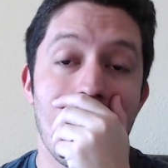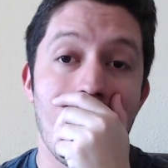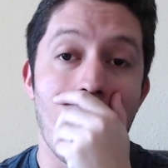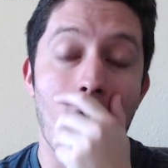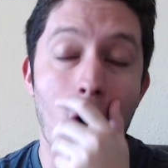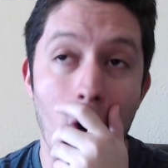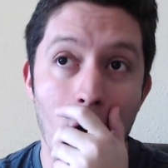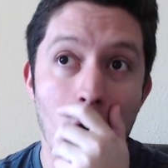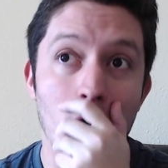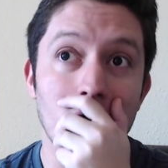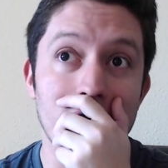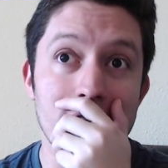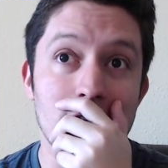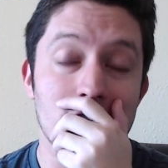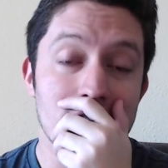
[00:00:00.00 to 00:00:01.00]

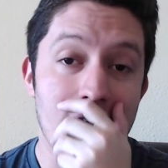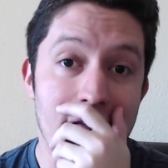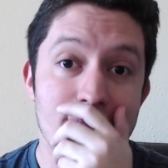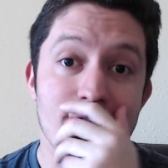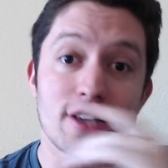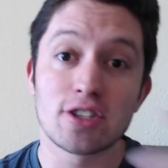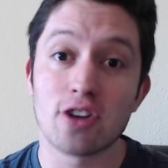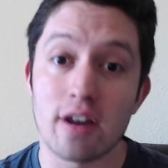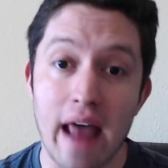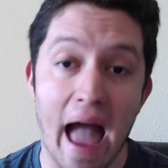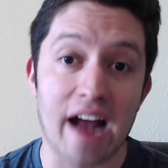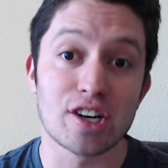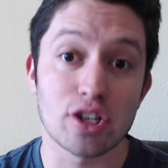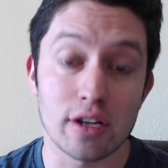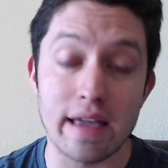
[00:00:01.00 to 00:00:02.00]
holy shit, this could
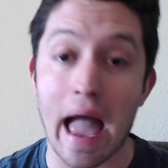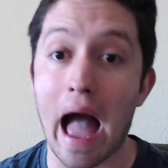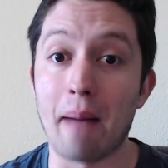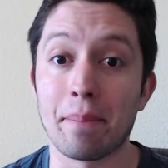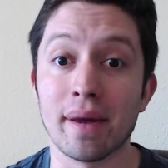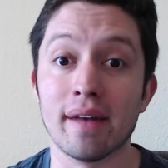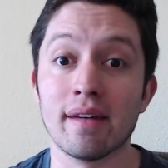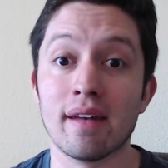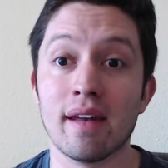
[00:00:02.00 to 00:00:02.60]
actually happen.